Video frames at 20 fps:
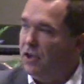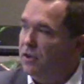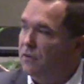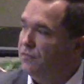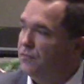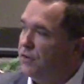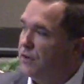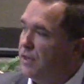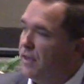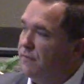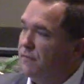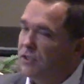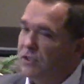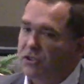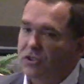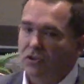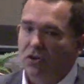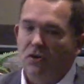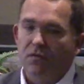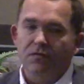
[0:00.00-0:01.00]
unforgiving
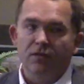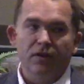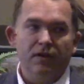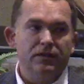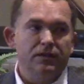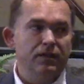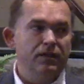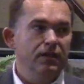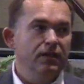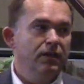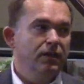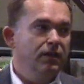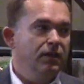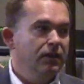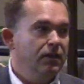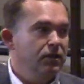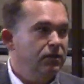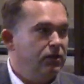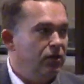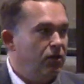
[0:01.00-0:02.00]
servant.
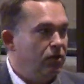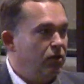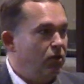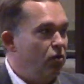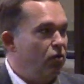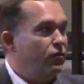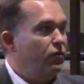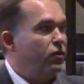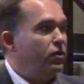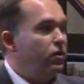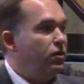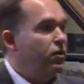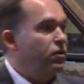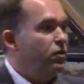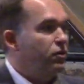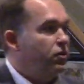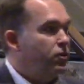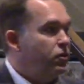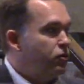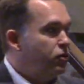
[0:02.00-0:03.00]
turned over
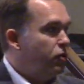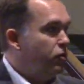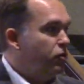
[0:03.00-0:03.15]
to